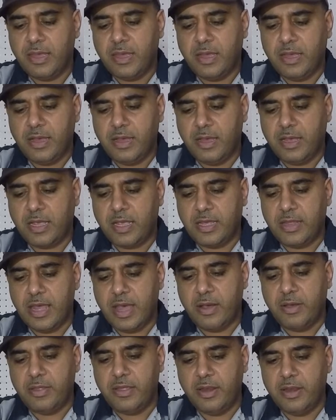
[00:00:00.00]
Okay,
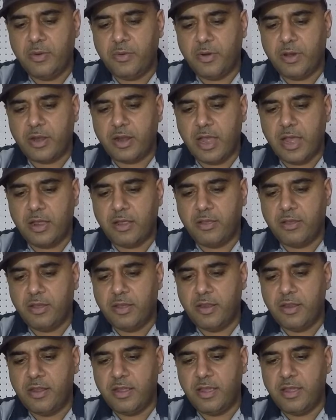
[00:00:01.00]
that didn't work out
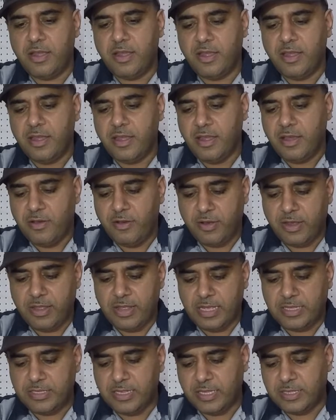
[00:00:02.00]
good. Okay,
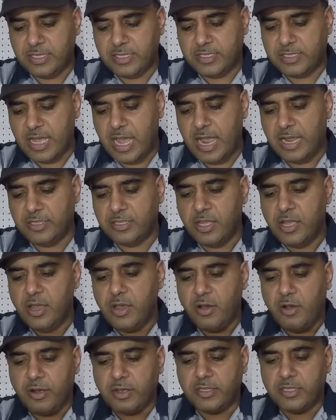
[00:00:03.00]
that's not the size.
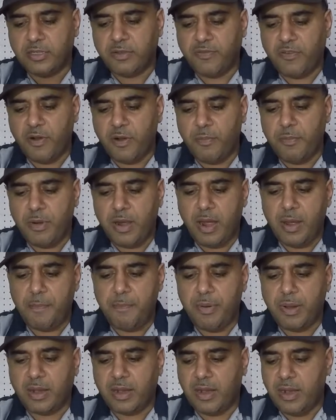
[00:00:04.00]
Okay, this is for
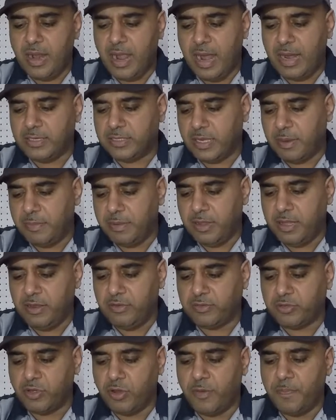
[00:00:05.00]
bigger lines, I
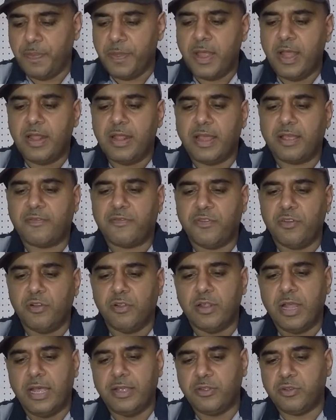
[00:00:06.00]
believe so. Like fuel
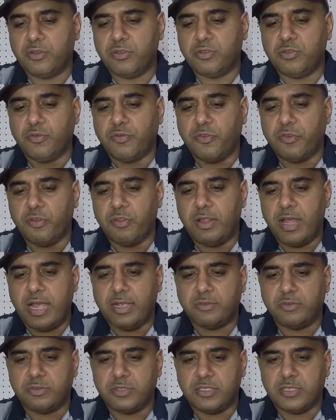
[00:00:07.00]
lines, you could do fuel
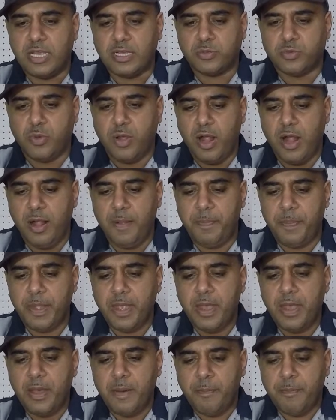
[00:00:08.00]
lines with this as well.
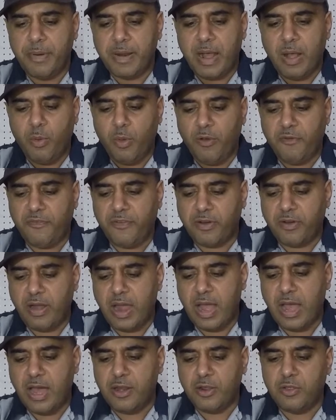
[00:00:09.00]
But I will figure
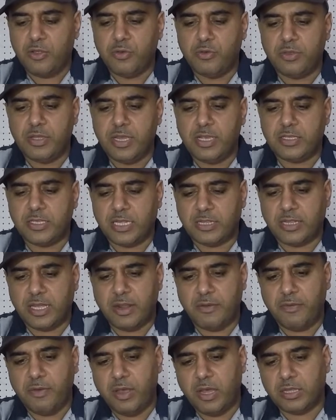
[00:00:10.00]
out how to do this. I thought
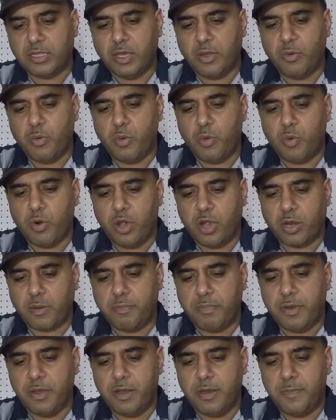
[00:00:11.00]
it would work,
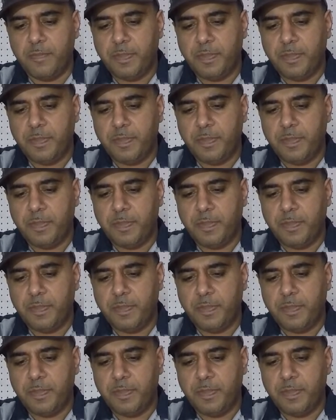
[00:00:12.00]
but